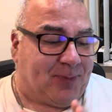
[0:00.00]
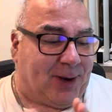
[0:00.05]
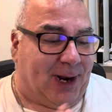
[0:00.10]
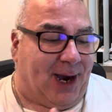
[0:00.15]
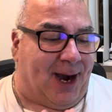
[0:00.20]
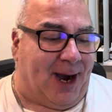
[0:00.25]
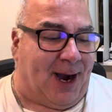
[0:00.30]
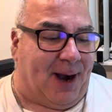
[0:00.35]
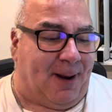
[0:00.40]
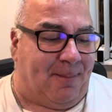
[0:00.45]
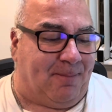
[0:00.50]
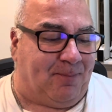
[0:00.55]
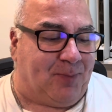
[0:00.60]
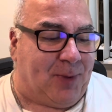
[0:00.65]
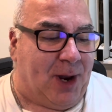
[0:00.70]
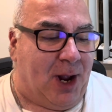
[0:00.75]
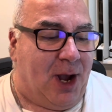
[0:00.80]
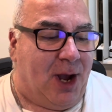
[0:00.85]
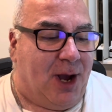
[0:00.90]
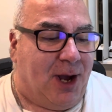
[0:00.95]

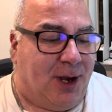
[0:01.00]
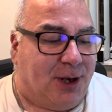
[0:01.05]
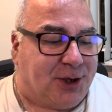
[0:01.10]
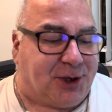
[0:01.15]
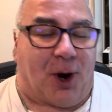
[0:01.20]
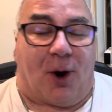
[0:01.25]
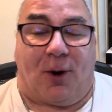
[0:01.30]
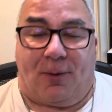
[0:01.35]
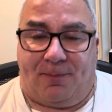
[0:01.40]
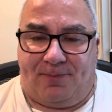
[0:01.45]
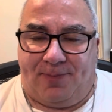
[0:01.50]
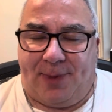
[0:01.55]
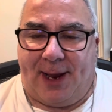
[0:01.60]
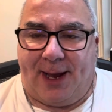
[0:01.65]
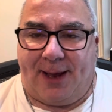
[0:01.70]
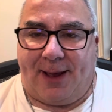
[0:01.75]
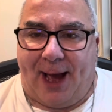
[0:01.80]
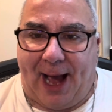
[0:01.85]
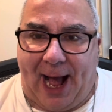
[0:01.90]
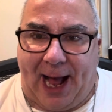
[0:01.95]
So
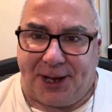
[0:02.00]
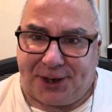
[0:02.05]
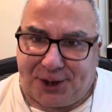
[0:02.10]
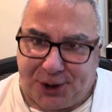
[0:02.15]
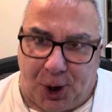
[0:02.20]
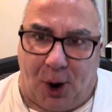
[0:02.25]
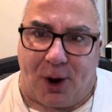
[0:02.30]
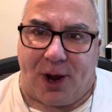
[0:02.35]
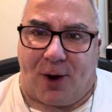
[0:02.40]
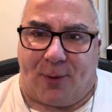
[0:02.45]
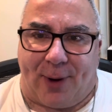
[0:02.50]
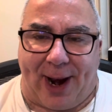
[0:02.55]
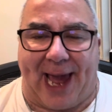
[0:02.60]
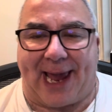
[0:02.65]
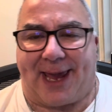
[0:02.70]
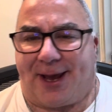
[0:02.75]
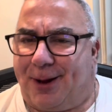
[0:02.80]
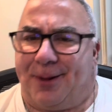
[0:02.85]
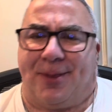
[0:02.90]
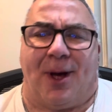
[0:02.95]
I'll show you
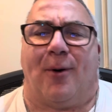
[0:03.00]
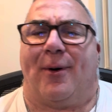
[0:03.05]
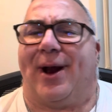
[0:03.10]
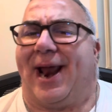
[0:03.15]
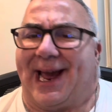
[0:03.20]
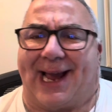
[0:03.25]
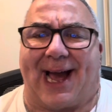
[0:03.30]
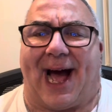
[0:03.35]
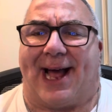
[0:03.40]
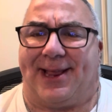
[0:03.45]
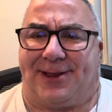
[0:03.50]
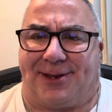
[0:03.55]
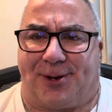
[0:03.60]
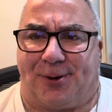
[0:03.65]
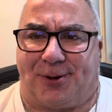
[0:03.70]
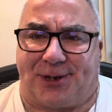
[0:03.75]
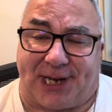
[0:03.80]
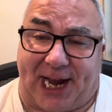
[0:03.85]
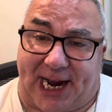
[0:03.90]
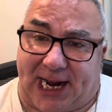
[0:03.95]
you'll know what I got in
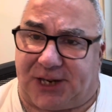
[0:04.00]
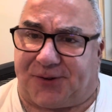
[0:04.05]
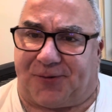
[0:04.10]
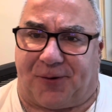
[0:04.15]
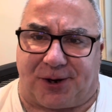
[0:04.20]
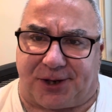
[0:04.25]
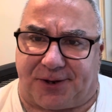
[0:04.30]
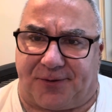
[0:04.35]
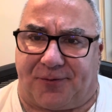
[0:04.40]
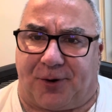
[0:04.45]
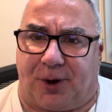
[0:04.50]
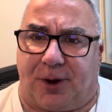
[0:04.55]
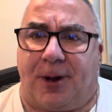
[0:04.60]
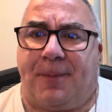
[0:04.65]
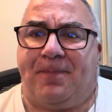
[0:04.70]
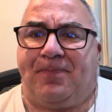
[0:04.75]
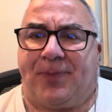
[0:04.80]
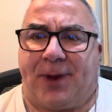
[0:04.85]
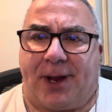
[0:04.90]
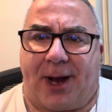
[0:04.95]
2 seconds. First of all,
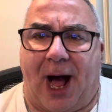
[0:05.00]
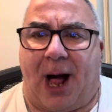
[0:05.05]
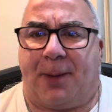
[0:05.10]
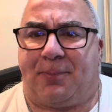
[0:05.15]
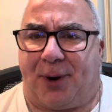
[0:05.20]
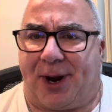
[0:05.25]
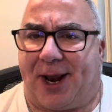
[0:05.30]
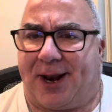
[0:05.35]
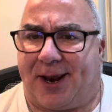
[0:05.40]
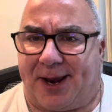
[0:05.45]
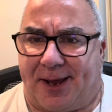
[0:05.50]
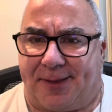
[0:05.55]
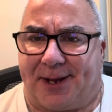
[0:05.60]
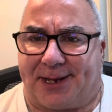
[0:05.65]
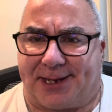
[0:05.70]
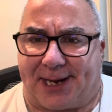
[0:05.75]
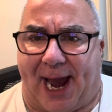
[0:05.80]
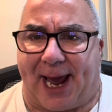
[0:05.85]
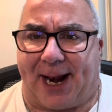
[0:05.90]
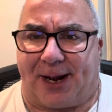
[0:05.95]
I'll put it in the
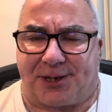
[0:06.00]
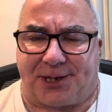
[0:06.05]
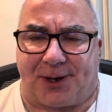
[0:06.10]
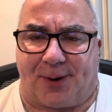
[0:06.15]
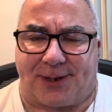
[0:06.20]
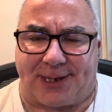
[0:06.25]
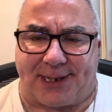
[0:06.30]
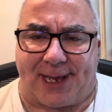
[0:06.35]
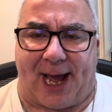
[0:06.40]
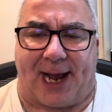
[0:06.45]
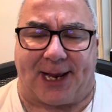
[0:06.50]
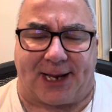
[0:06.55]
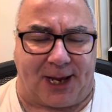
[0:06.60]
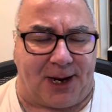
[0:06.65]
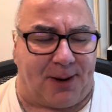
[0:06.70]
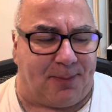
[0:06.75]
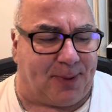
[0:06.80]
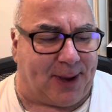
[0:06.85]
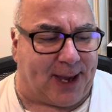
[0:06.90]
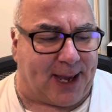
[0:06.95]
title, so it's not going
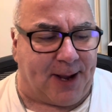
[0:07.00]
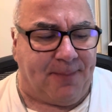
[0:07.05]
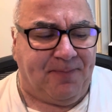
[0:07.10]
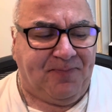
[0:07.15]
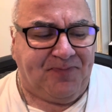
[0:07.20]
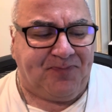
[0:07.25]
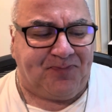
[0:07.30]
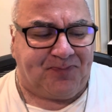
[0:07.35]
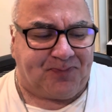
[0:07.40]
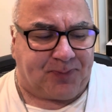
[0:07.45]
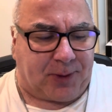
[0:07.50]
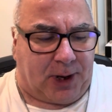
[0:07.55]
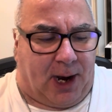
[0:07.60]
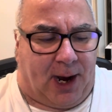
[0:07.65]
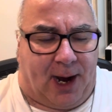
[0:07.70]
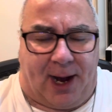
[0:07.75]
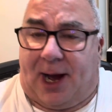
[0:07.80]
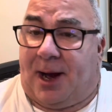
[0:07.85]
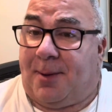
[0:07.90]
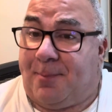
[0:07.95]
to be
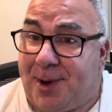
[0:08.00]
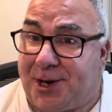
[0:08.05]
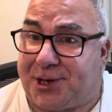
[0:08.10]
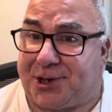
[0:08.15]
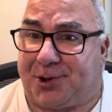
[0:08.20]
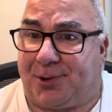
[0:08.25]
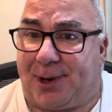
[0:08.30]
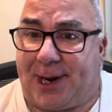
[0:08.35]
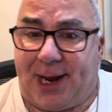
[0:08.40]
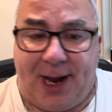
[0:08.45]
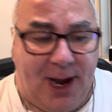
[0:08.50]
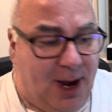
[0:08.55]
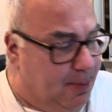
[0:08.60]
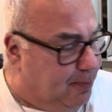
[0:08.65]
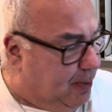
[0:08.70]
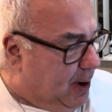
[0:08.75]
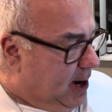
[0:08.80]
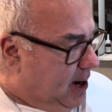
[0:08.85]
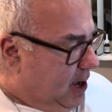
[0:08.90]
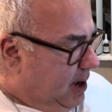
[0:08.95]
a mystery.
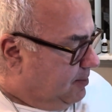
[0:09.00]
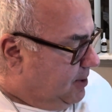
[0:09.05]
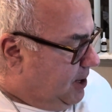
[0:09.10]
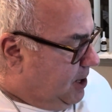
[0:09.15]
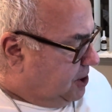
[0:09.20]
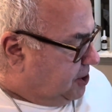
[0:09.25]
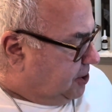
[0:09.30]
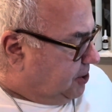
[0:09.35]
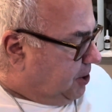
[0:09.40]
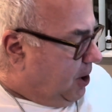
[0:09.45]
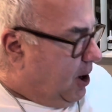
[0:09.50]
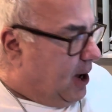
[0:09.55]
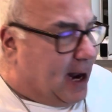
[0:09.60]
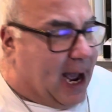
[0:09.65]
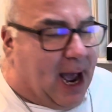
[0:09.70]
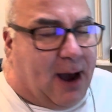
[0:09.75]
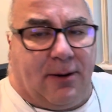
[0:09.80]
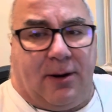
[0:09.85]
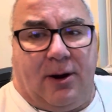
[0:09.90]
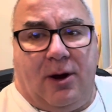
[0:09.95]
But I'm going to start
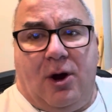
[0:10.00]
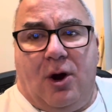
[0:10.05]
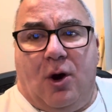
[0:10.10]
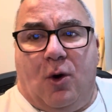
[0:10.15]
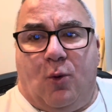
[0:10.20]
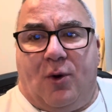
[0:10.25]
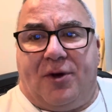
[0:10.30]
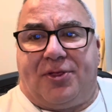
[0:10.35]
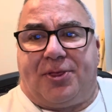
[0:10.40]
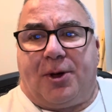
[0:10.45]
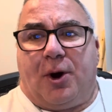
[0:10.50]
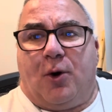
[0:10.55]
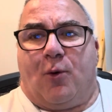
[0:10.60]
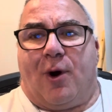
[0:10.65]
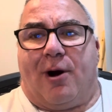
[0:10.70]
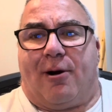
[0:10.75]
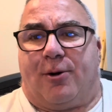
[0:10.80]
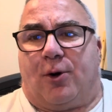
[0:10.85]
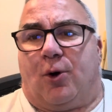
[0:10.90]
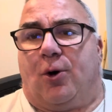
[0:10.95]
out with
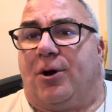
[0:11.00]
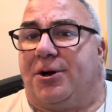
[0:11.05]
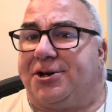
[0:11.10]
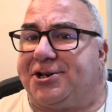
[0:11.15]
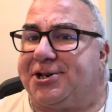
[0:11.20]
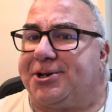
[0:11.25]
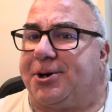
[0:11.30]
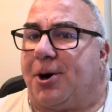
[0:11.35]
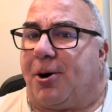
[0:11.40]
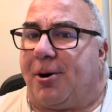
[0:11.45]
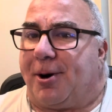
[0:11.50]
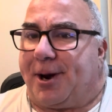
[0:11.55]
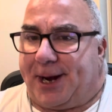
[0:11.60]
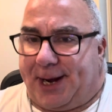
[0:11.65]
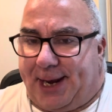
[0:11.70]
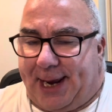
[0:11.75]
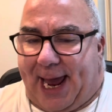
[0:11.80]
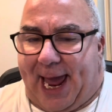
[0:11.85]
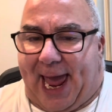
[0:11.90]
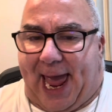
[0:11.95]
where it all
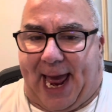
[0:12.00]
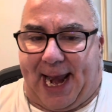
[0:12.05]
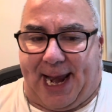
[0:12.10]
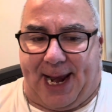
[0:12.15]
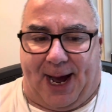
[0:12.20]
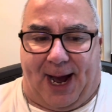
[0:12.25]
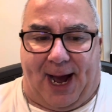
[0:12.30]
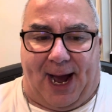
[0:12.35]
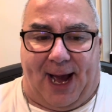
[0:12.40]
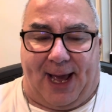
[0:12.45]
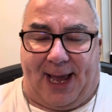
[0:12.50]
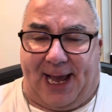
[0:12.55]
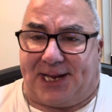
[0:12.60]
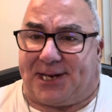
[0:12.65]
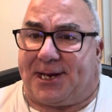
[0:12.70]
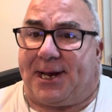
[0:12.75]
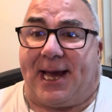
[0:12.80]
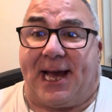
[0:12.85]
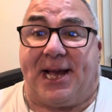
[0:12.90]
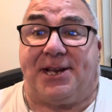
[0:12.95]
started, and
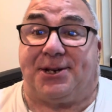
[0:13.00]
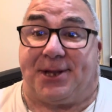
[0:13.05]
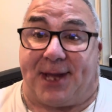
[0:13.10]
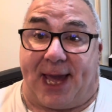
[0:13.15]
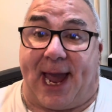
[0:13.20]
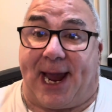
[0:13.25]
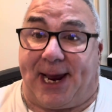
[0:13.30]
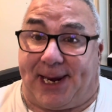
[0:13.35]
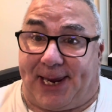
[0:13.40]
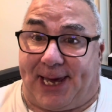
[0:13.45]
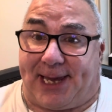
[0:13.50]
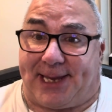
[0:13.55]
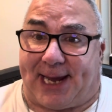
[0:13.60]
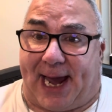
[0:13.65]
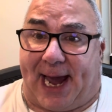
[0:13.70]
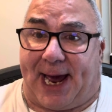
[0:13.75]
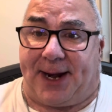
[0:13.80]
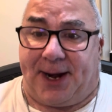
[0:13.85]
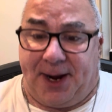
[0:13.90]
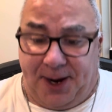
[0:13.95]
it's the
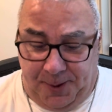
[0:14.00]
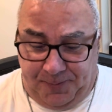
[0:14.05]
AD10.